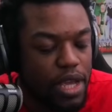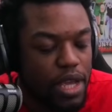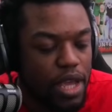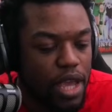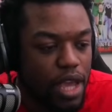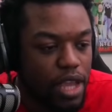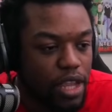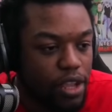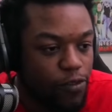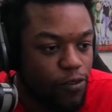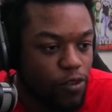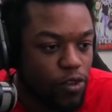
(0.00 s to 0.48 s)

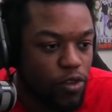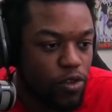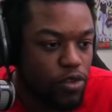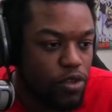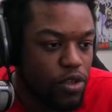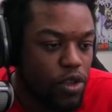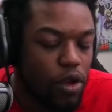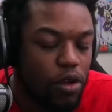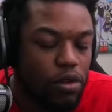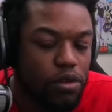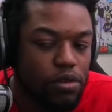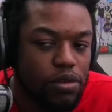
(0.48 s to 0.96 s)
And if you
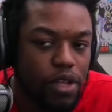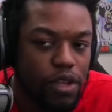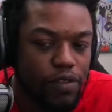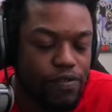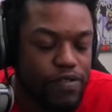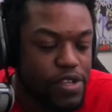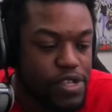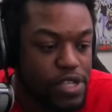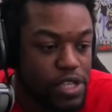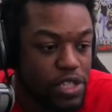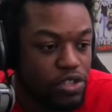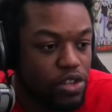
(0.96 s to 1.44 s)
don't, if
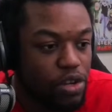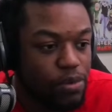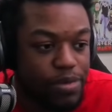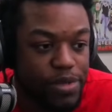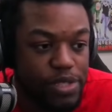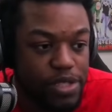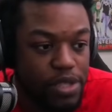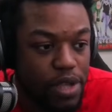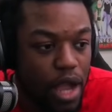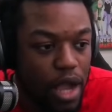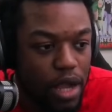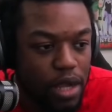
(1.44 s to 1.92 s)
the six drop
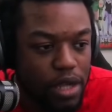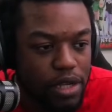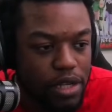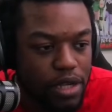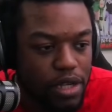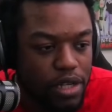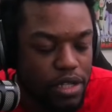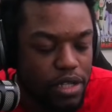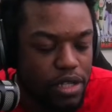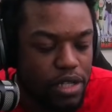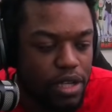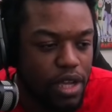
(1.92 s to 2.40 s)
is not
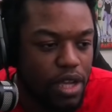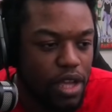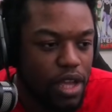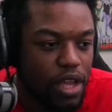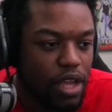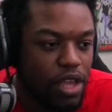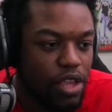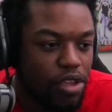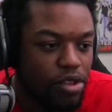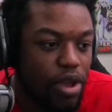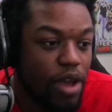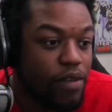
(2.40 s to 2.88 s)
good,
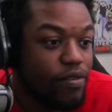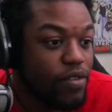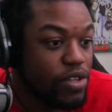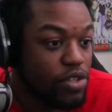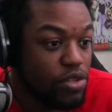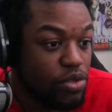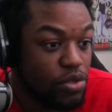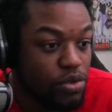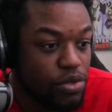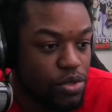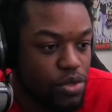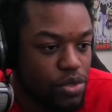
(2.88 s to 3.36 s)
you have a
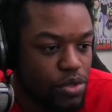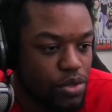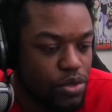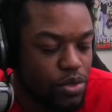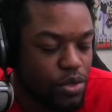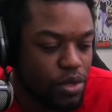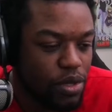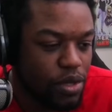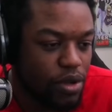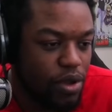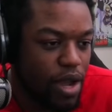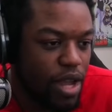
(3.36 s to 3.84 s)
two
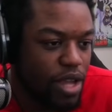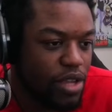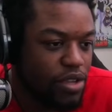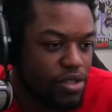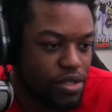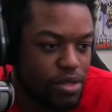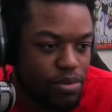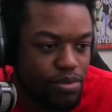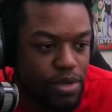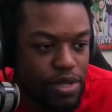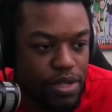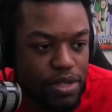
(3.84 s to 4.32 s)
two, right? You
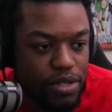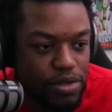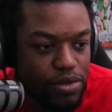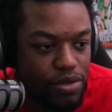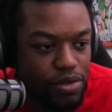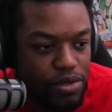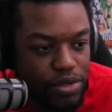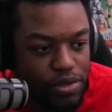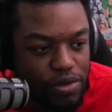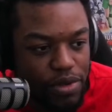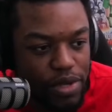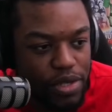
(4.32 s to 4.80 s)
just play a two
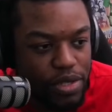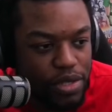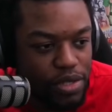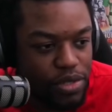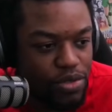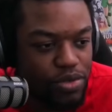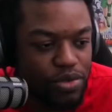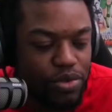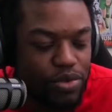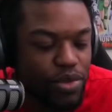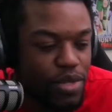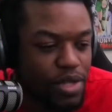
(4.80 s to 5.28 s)
two on
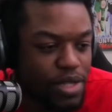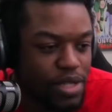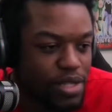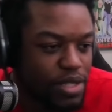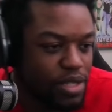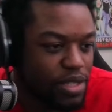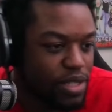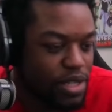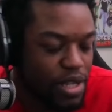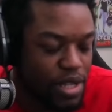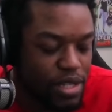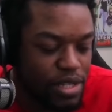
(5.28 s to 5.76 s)
two. It
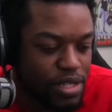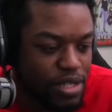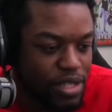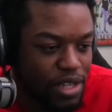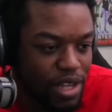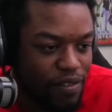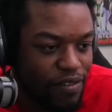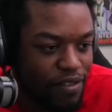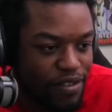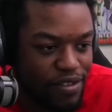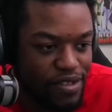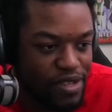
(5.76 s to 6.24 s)
doesn't it doesn't
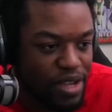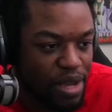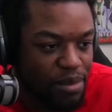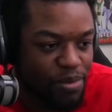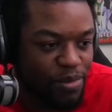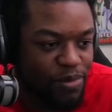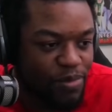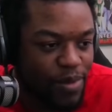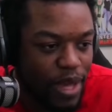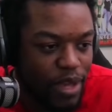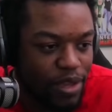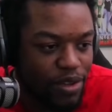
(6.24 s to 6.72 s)
give you Zabu
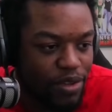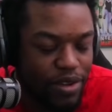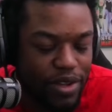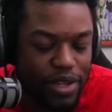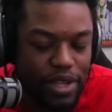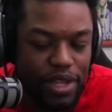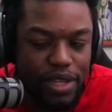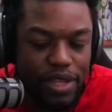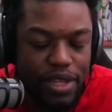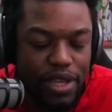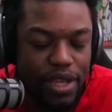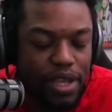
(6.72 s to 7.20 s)
value or
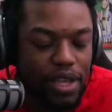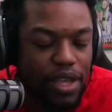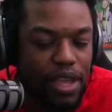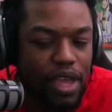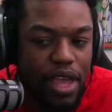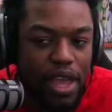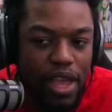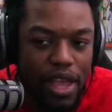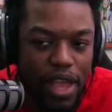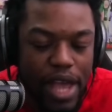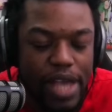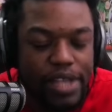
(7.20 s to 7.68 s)
anything.
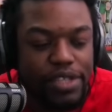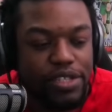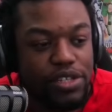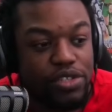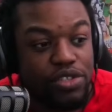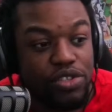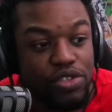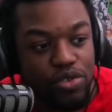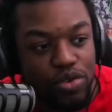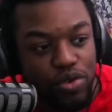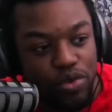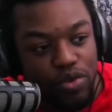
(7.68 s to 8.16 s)
As a
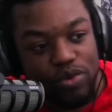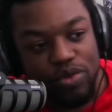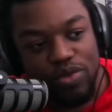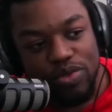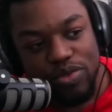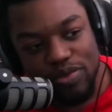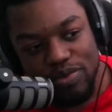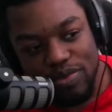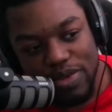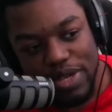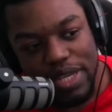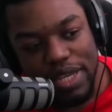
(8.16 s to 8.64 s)
two
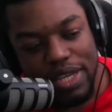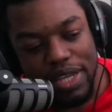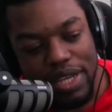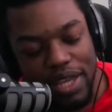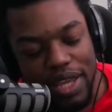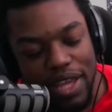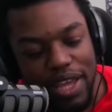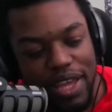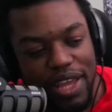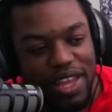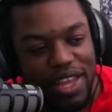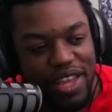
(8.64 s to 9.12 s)
three,
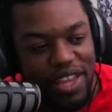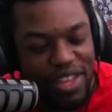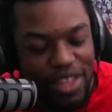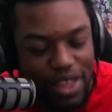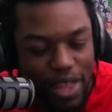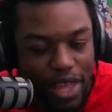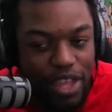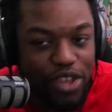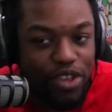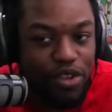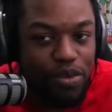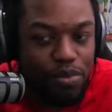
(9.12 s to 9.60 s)

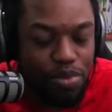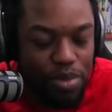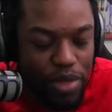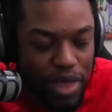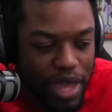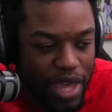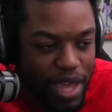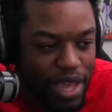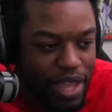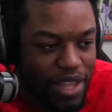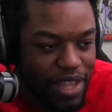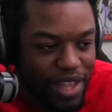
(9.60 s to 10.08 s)
like, you
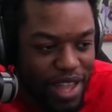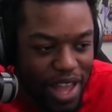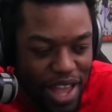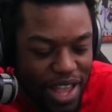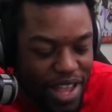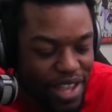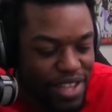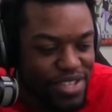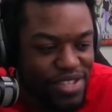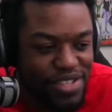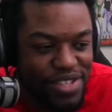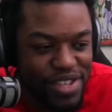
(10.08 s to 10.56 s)
play it,
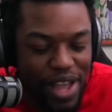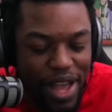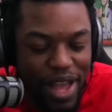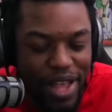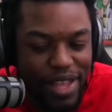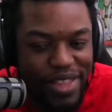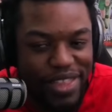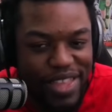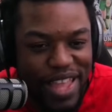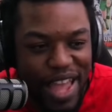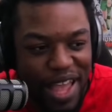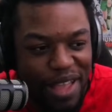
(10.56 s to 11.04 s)
it's
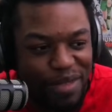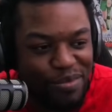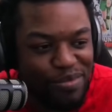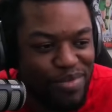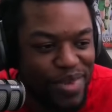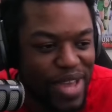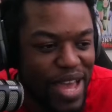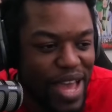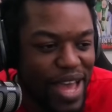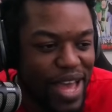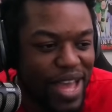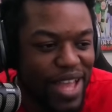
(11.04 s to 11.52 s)
not that
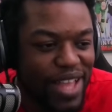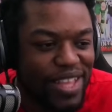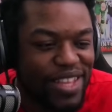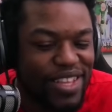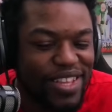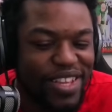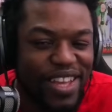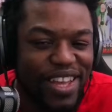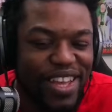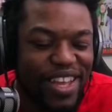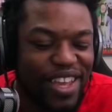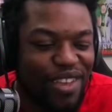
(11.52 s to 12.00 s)

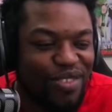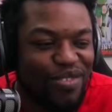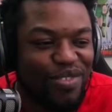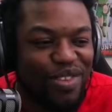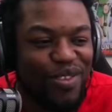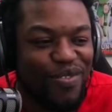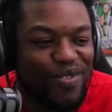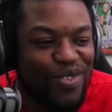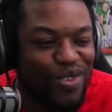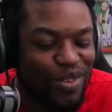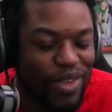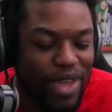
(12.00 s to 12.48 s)
bad, even
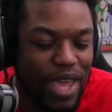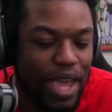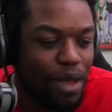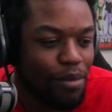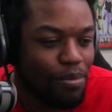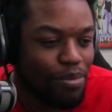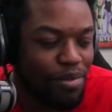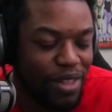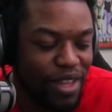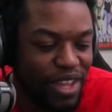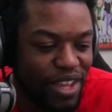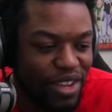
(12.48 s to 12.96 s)
if you
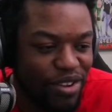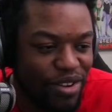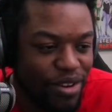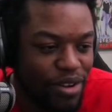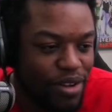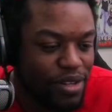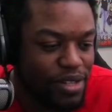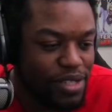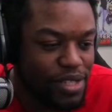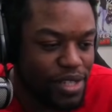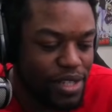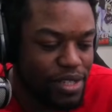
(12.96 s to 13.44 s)
can't play
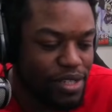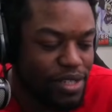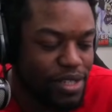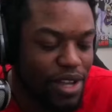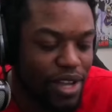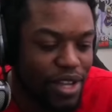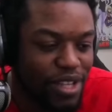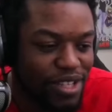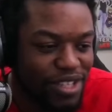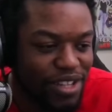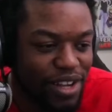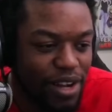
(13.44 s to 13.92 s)
your six
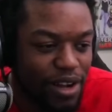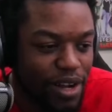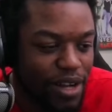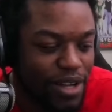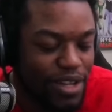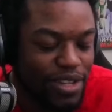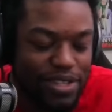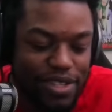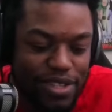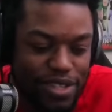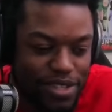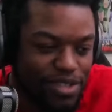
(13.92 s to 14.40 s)
cost
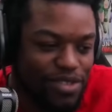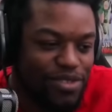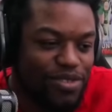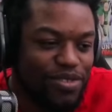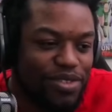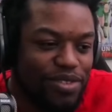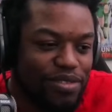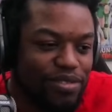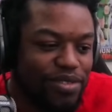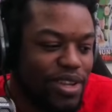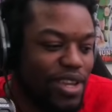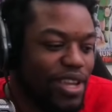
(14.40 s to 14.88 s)
card. It's a two
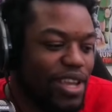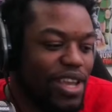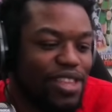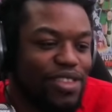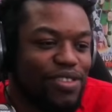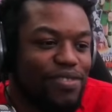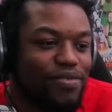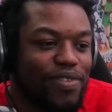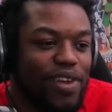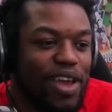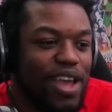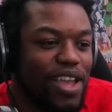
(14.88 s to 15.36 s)
three,
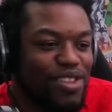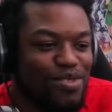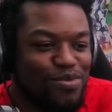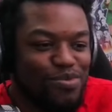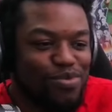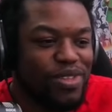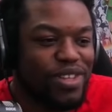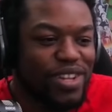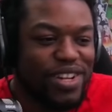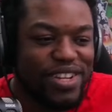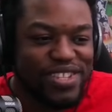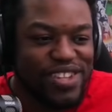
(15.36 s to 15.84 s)
it's fine. You
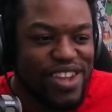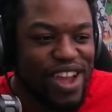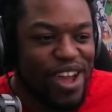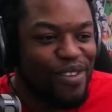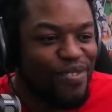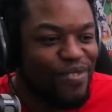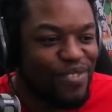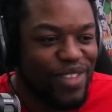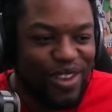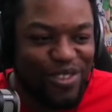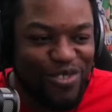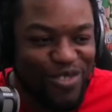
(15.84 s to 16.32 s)
play a
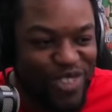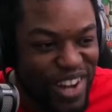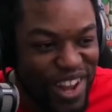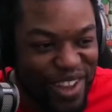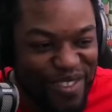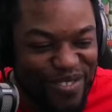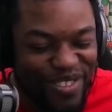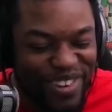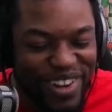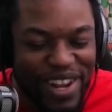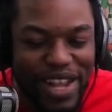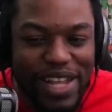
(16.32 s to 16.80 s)
Jeff, like,
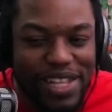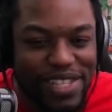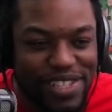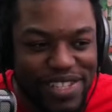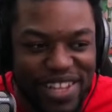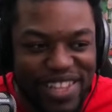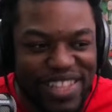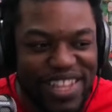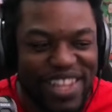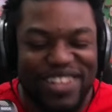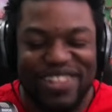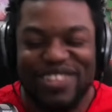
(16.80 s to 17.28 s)
whatever. It's
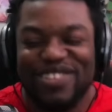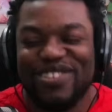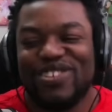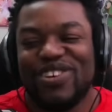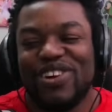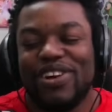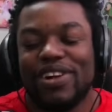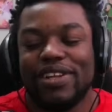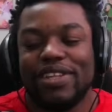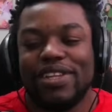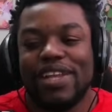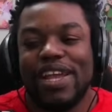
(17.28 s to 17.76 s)
not the end of the
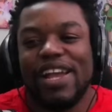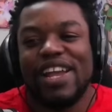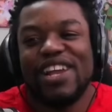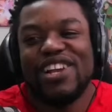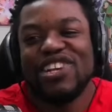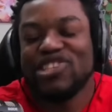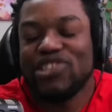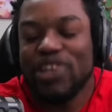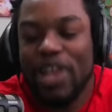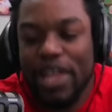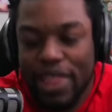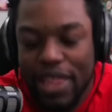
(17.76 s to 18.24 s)
world.
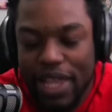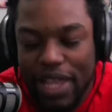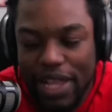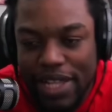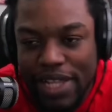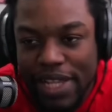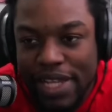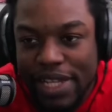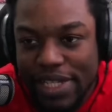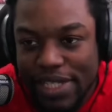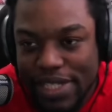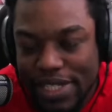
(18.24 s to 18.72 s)
So I think
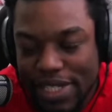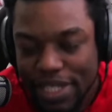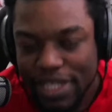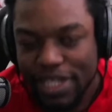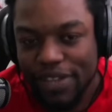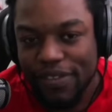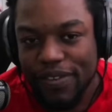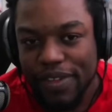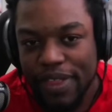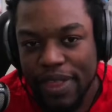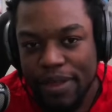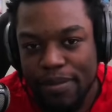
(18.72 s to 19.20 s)
it is
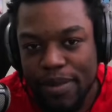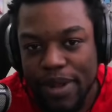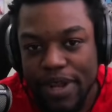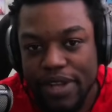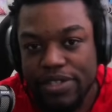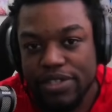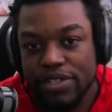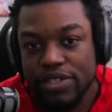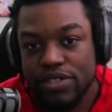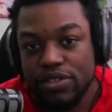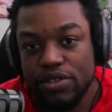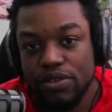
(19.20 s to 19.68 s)
significantly better
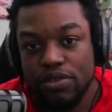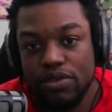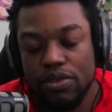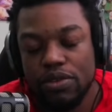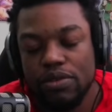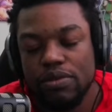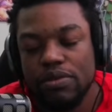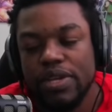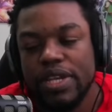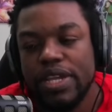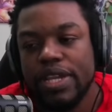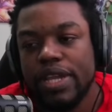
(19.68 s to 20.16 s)
as a two
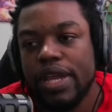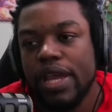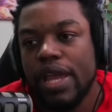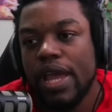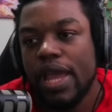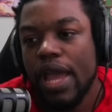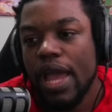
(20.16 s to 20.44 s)
three.